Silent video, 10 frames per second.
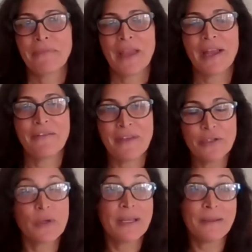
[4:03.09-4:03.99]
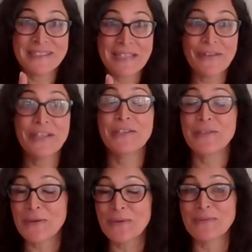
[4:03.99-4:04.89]
And eventually, I'm 7 years
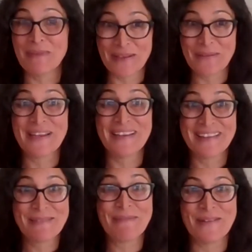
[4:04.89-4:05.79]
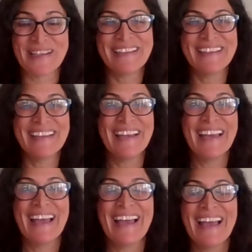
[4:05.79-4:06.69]
old, by the way, at this point.
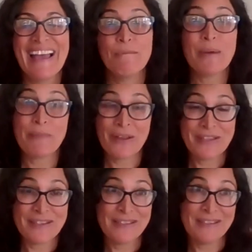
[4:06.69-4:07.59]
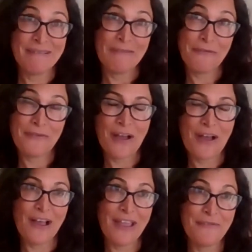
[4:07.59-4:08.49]
My brother's
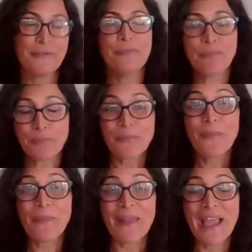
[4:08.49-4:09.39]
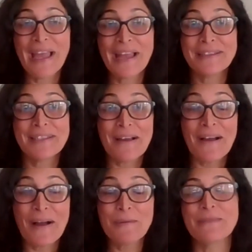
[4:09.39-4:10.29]
5, and
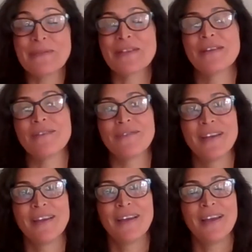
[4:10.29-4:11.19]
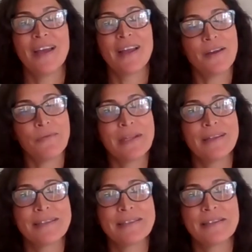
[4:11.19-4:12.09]
I would observe. And I
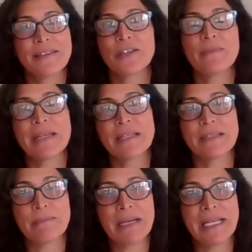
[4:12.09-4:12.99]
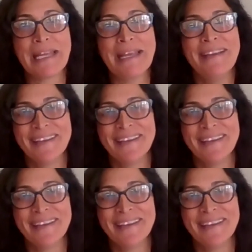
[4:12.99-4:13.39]
realized that I could make some money.